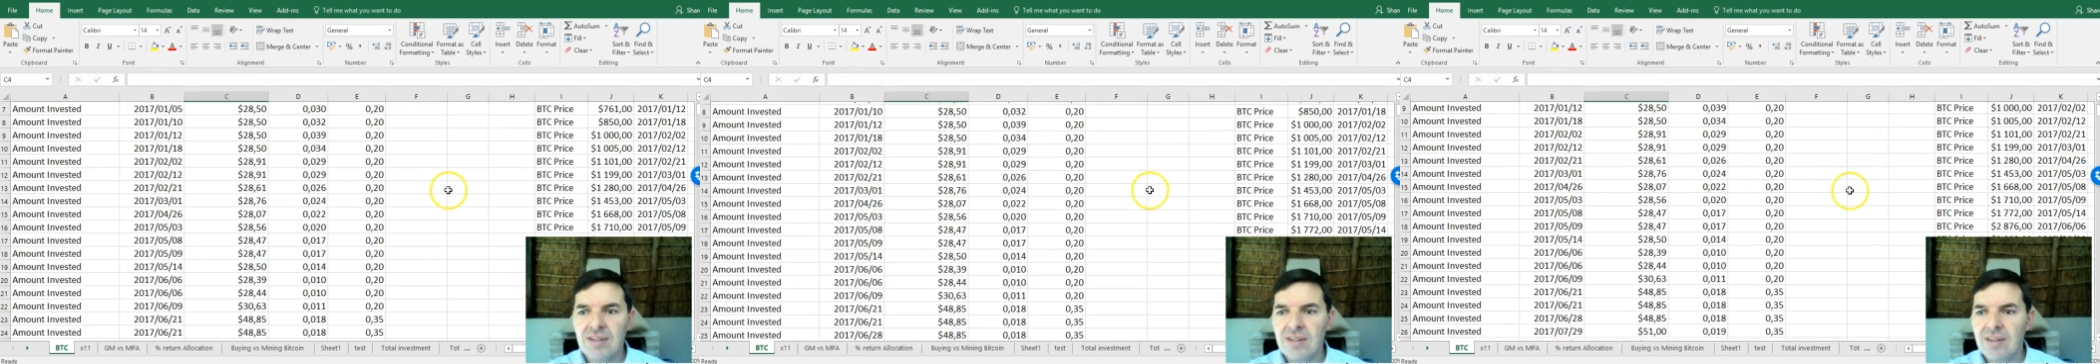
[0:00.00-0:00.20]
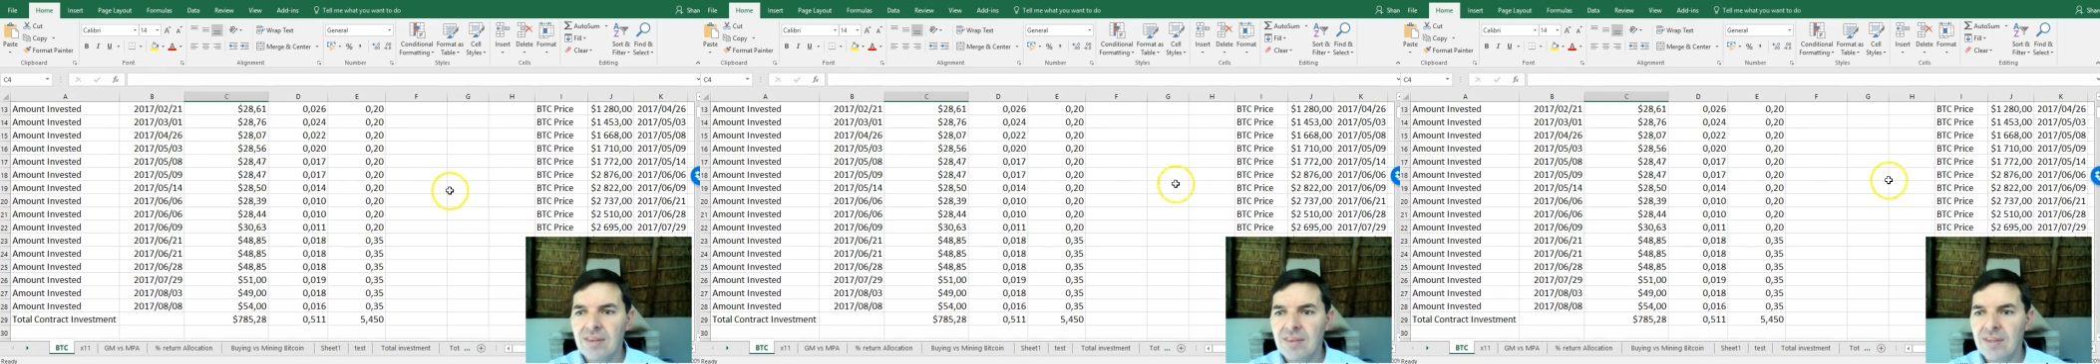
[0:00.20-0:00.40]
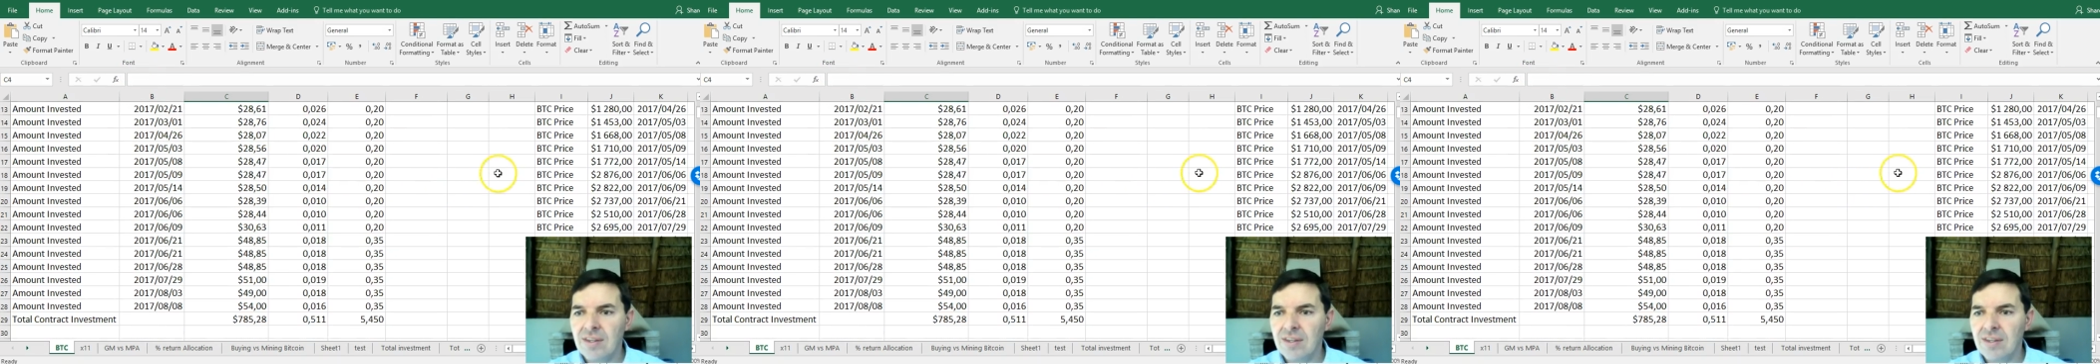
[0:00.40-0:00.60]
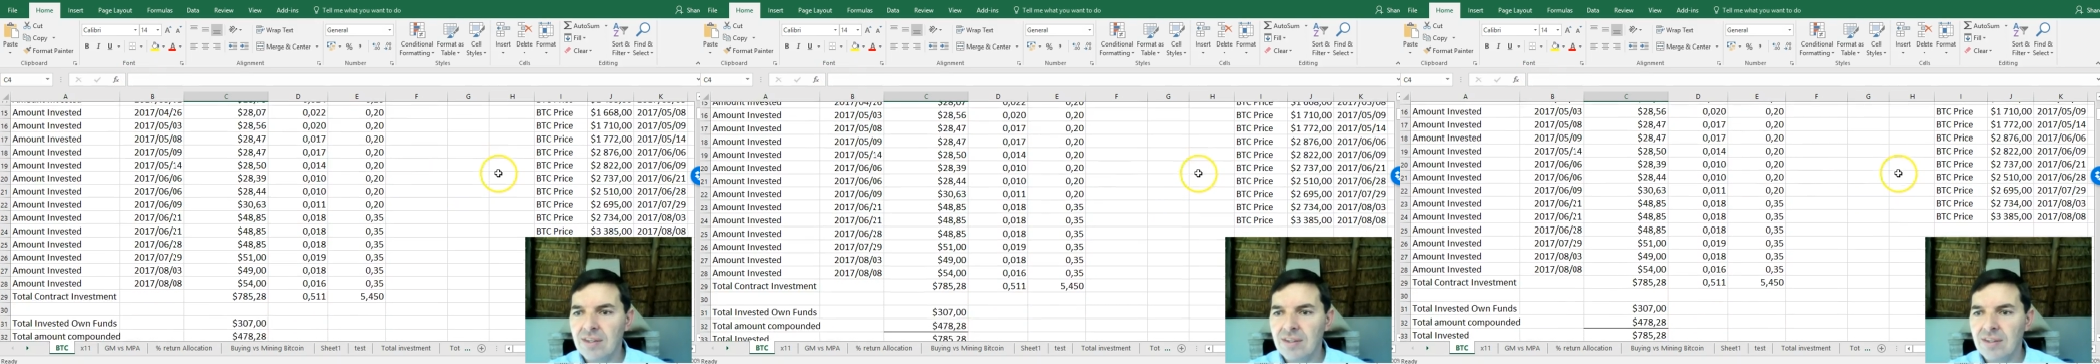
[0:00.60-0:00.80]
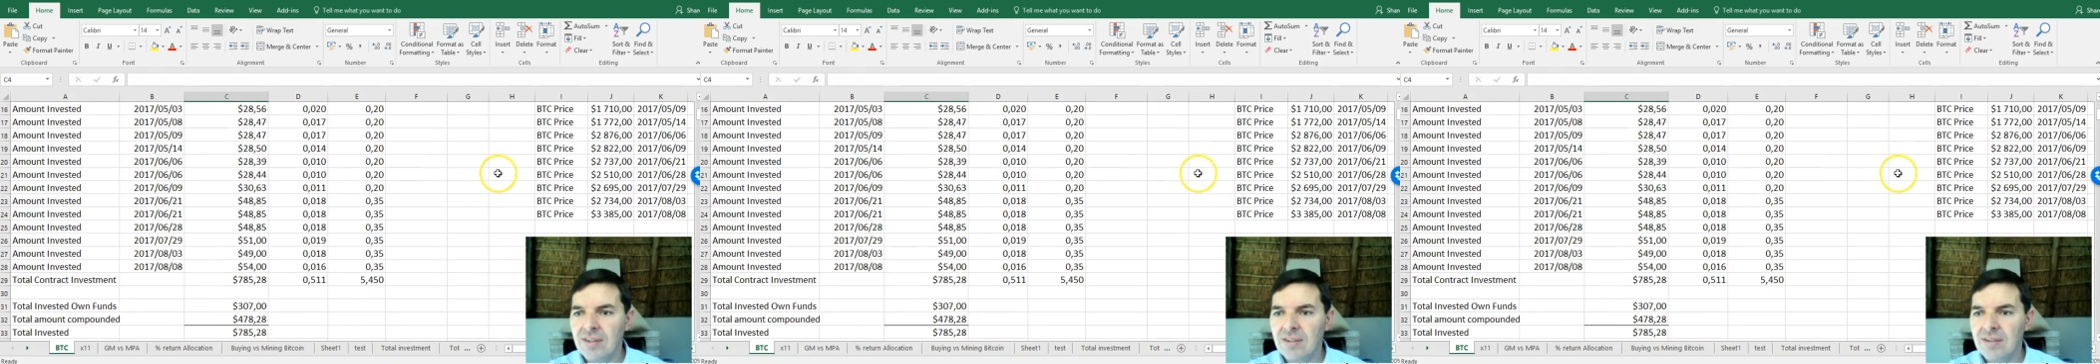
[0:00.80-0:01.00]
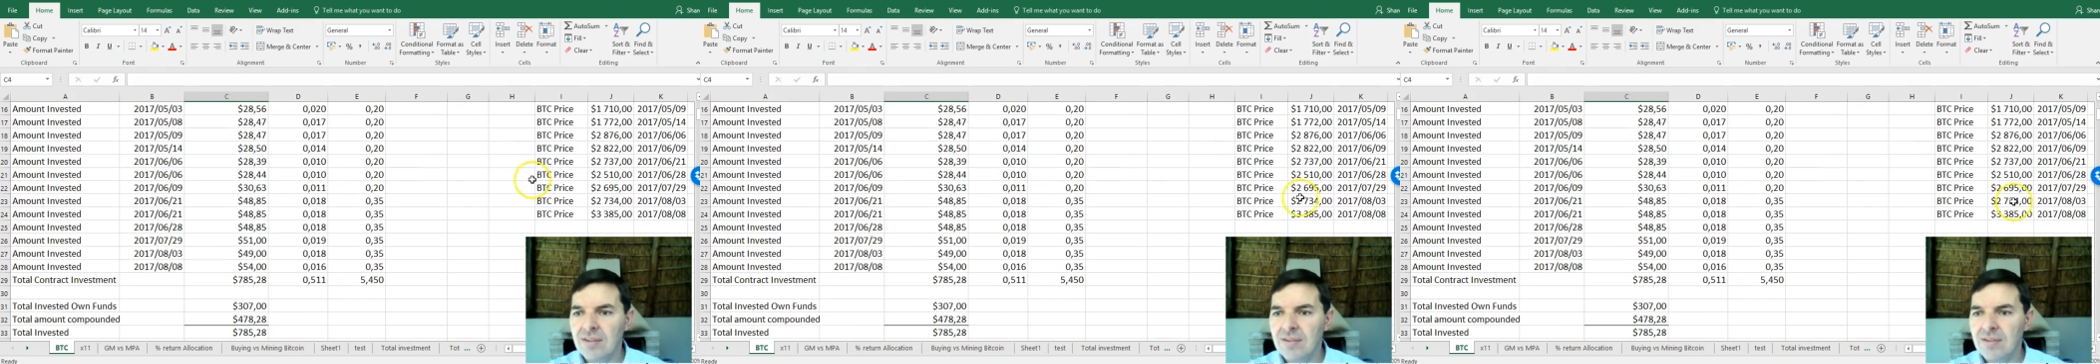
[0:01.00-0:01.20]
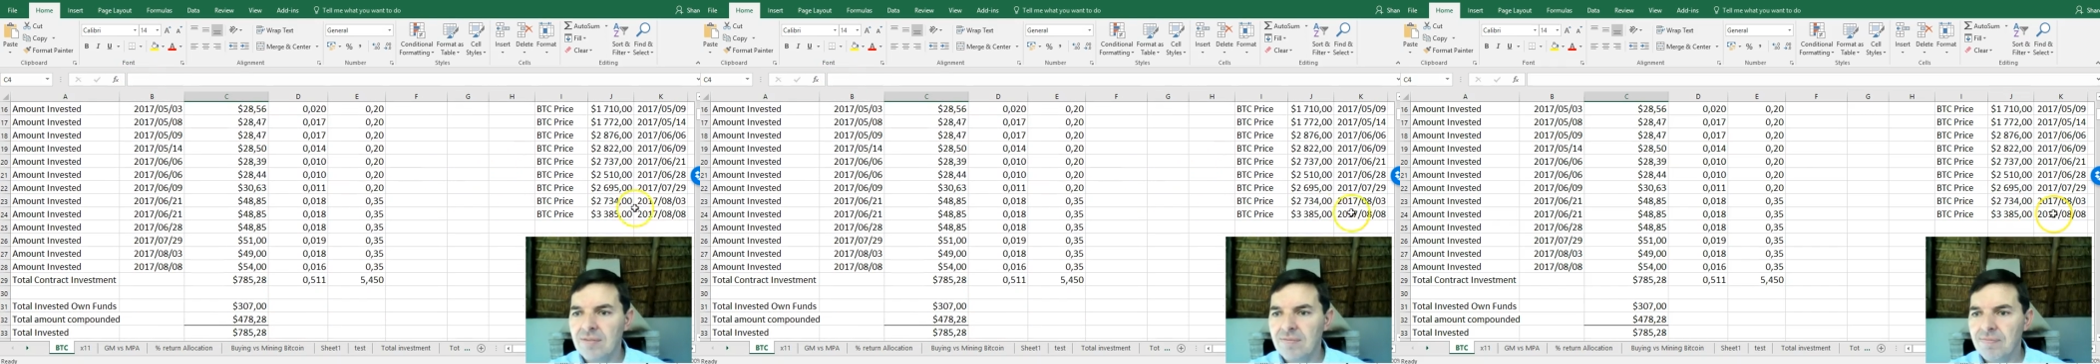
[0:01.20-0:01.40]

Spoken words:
and then